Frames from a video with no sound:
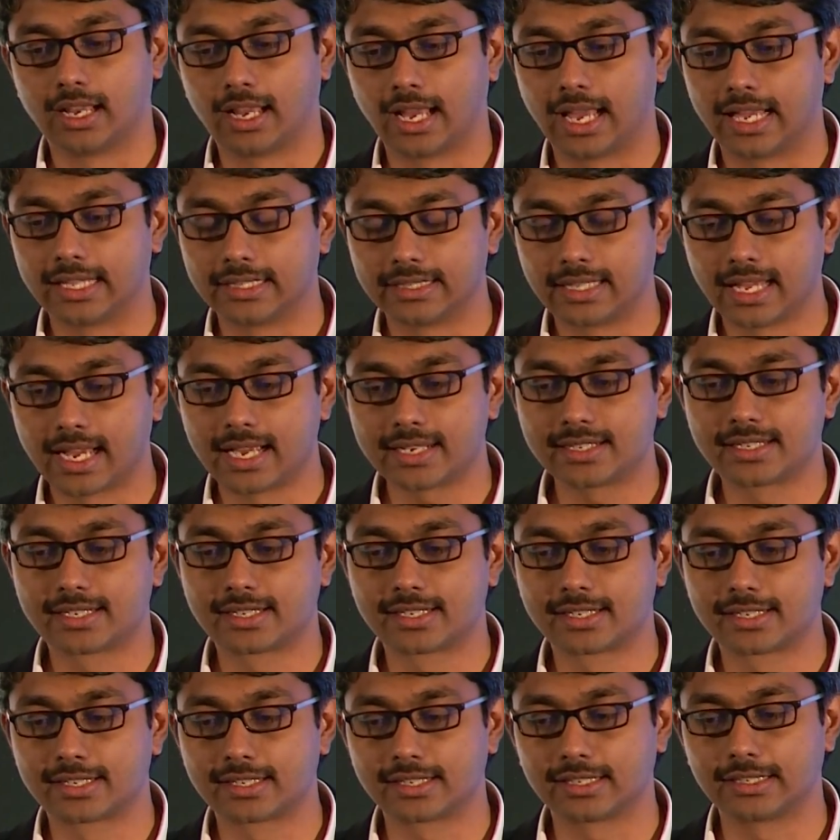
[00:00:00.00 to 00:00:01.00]
And
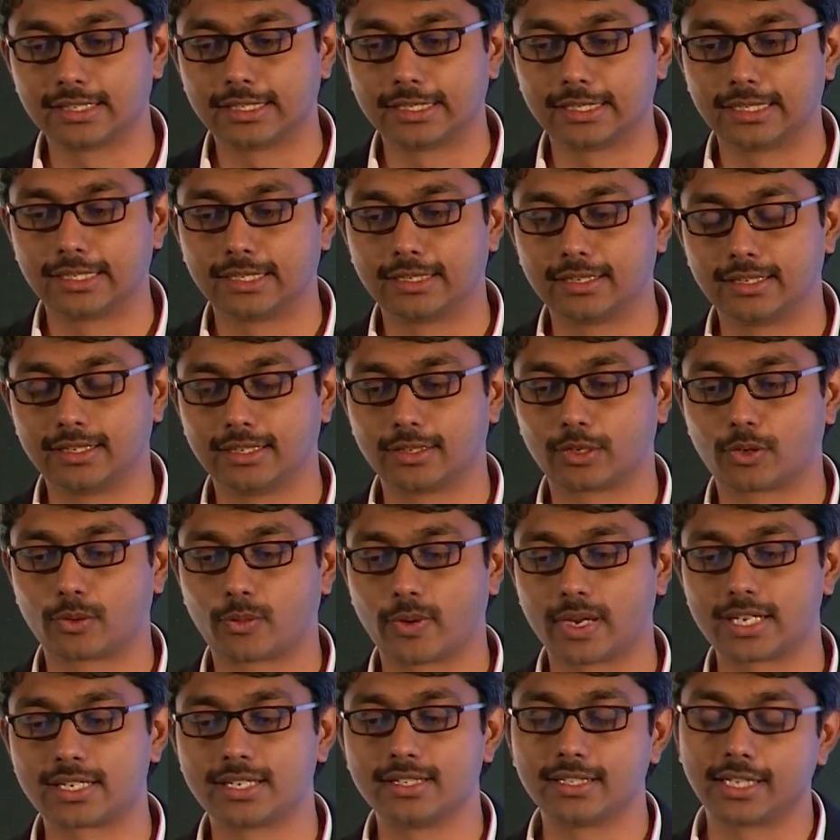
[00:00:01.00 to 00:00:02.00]
that's a
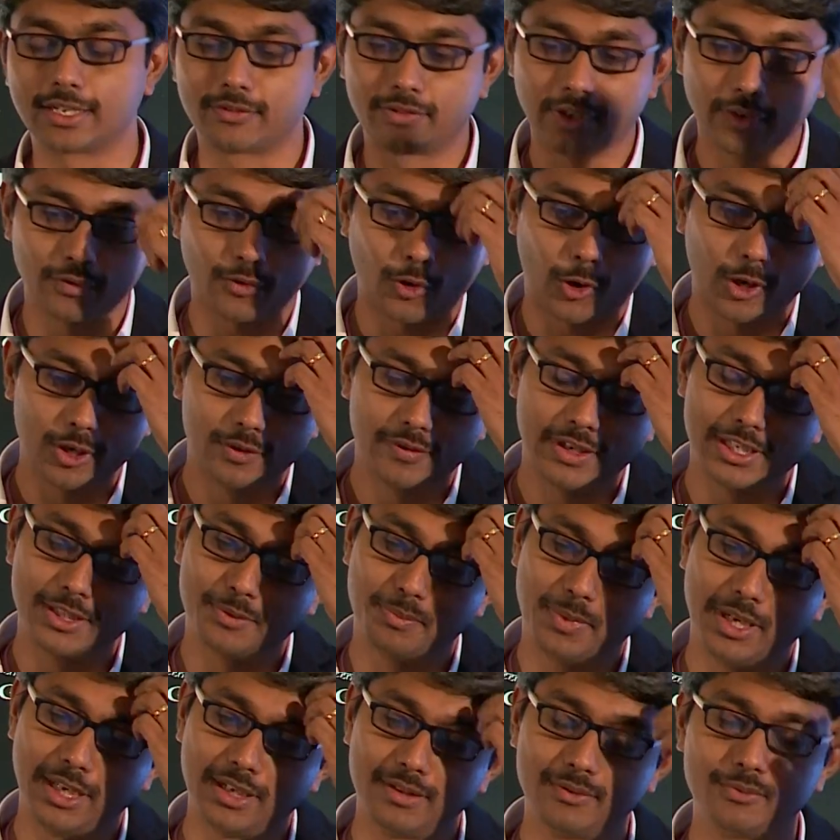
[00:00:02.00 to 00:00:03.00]
question that we have always
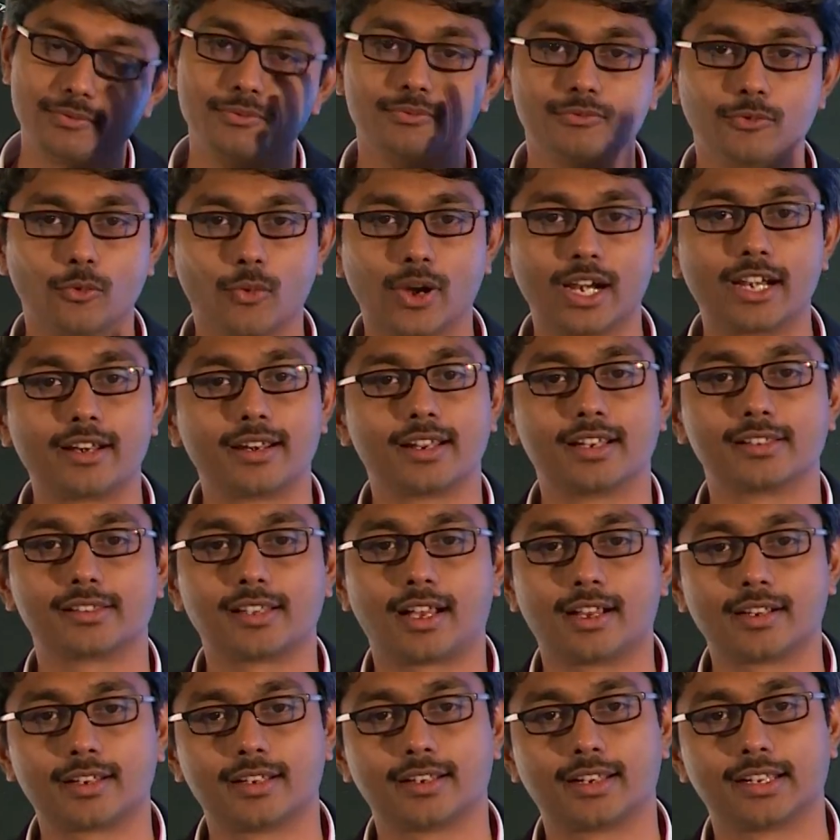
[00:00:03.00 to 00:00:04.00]
been wondering as
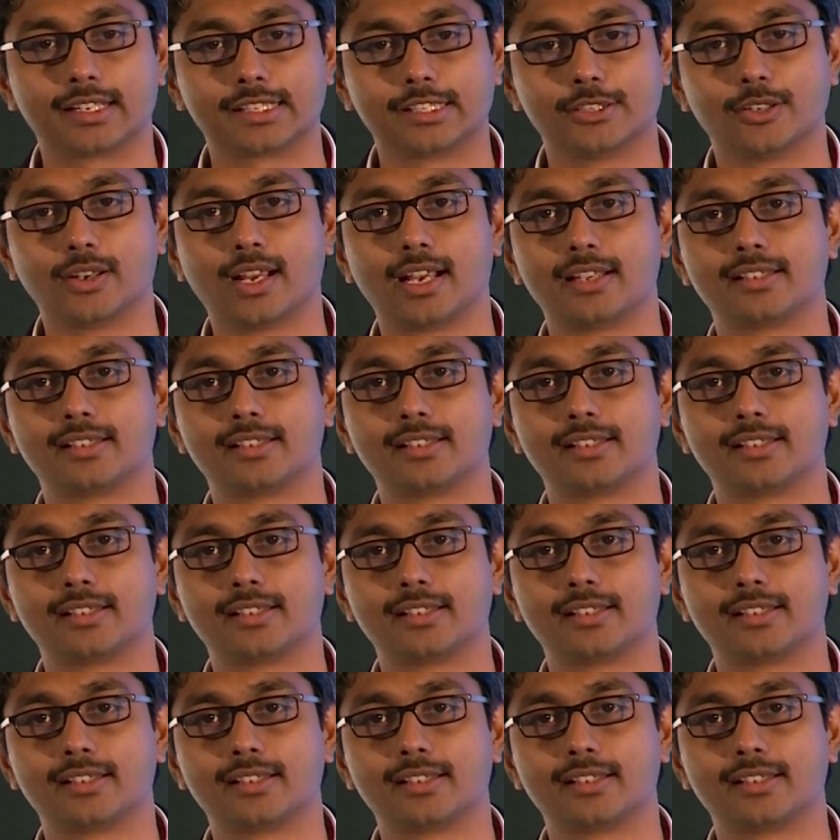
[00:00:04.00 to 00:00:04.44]
architects.